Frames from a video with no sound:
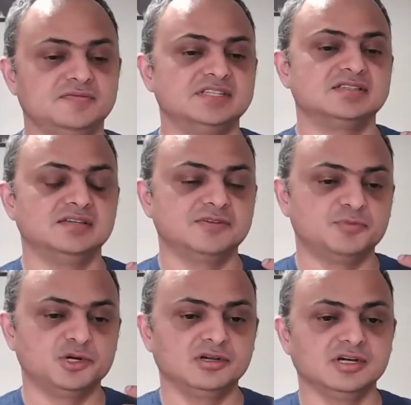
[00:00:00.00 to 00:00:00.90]
if it's if
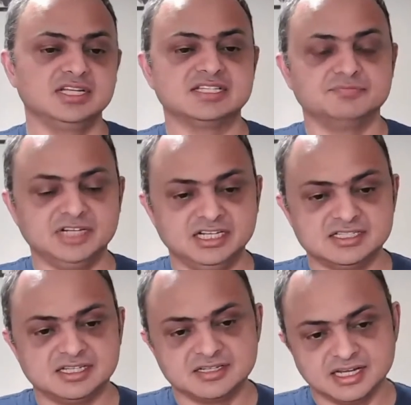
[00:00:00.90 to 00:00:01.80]
a protocol is completely
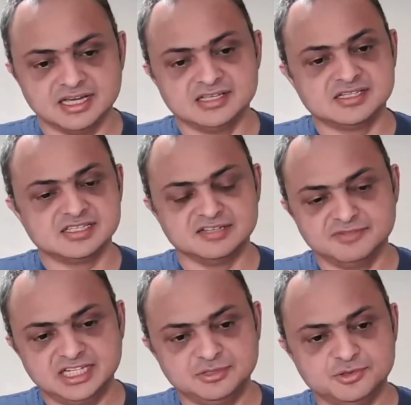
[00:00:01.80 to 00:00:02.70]
centralized and
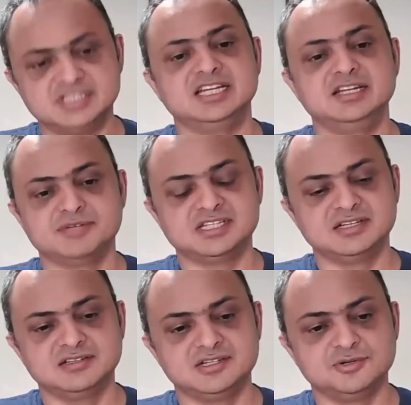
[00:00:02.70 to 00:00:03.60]
someone owns
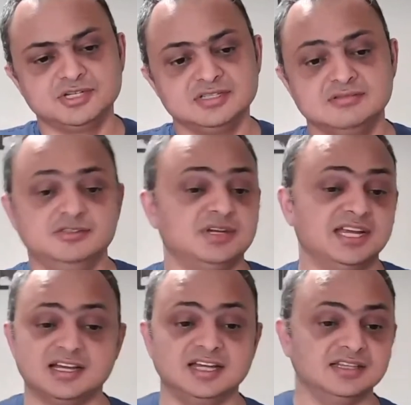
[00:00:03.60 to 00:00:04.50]
80% of the token, you
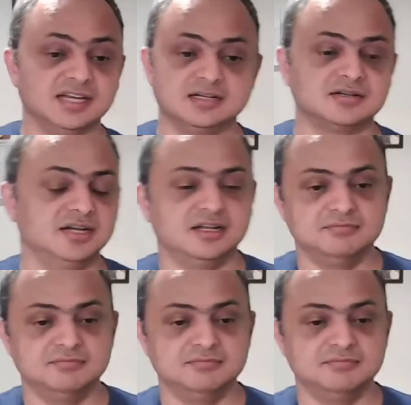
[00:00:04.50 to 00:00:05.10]
can't hide that, right?